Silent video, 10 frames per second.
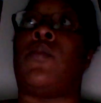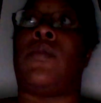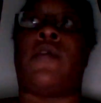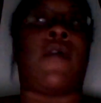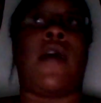
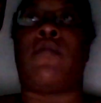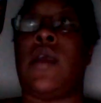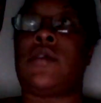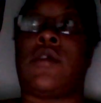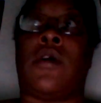they're five
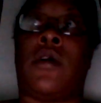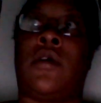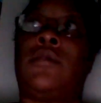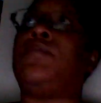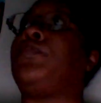weeks
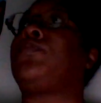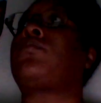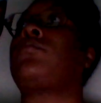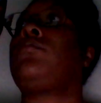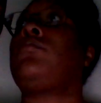long
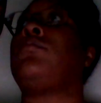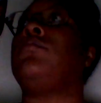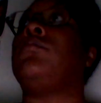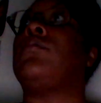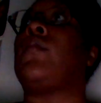
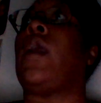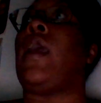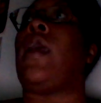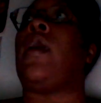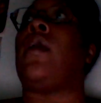
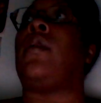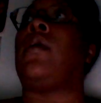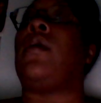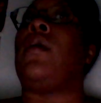and